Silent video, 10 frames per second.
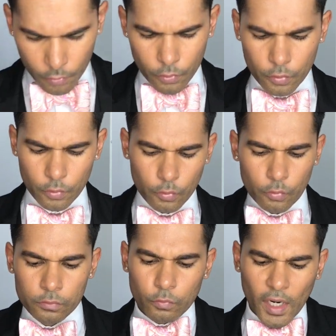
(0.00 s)
Ooh,
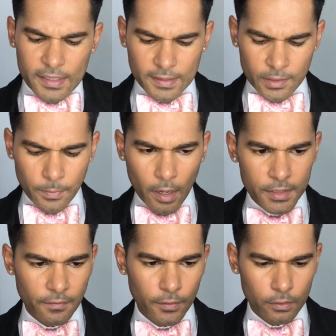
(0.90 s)
why does this
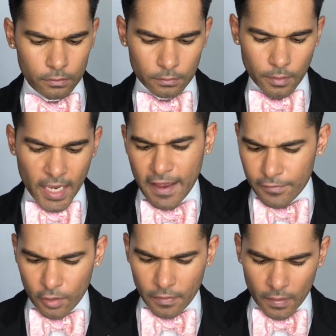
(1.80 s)
box feel
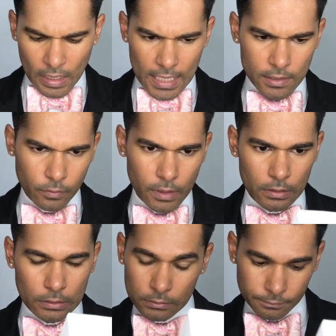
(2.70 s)
heavier than the last
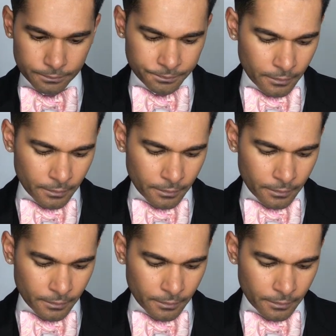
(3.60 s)
one? Hmm.